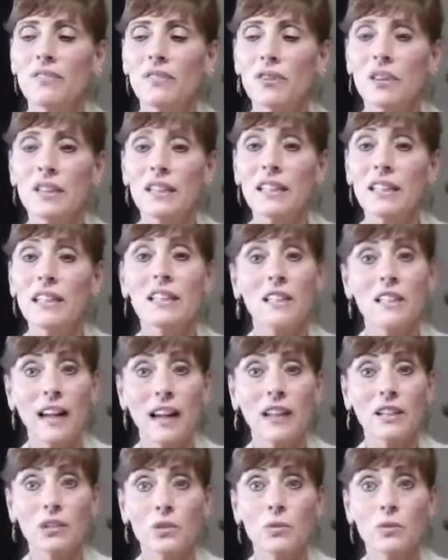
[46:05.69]
Or eating
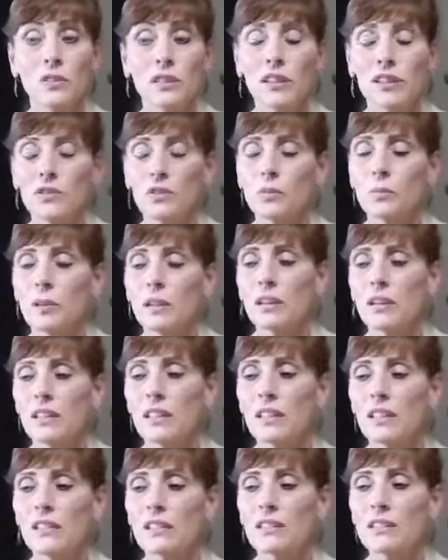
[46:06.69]
actual
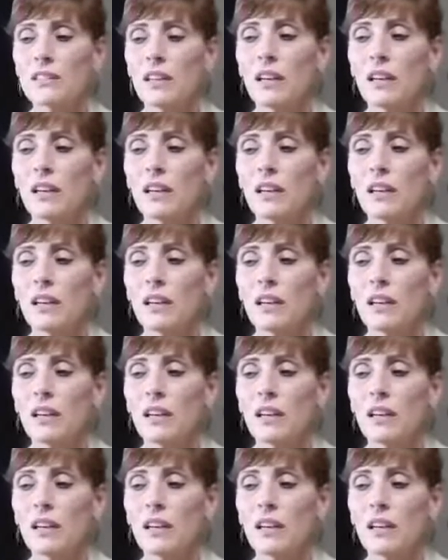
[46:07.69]
elderberries.